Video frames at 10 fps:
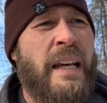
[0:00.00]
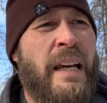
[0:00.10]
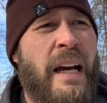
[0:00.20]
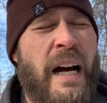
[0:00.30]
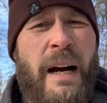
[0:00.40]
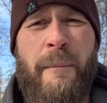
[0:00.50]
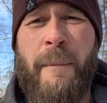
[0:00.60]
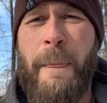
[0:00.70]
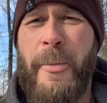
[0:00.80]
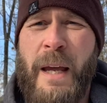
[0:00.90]

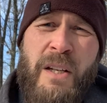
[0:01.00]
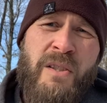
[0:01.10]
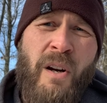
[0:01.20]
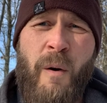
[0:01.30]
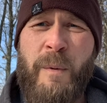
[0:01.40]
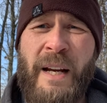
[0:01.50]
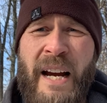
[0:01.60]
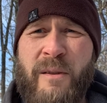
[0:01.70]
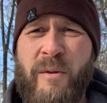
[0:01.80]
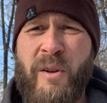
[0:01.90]
So I hope you
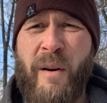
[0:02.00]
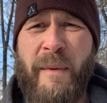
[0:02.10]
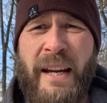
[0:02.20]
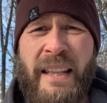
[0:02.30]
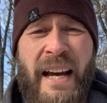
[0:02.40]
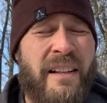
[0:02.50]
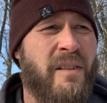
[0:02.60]
guys will join me in that.